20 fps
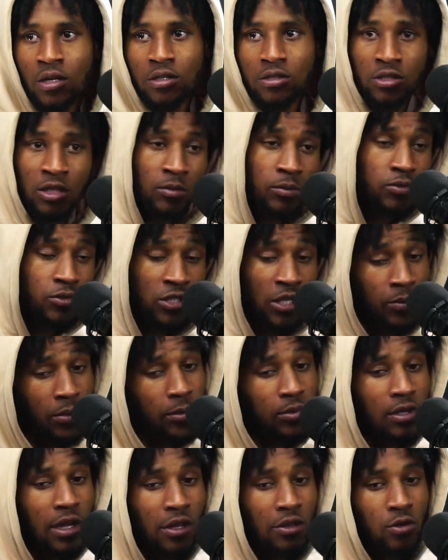Some
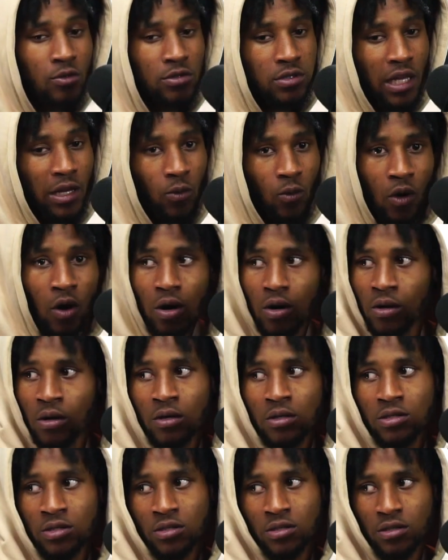people I know was like
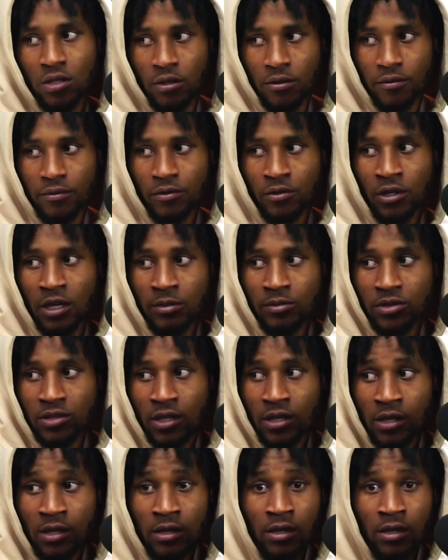walk-ons and stuff. You know what I'm saying?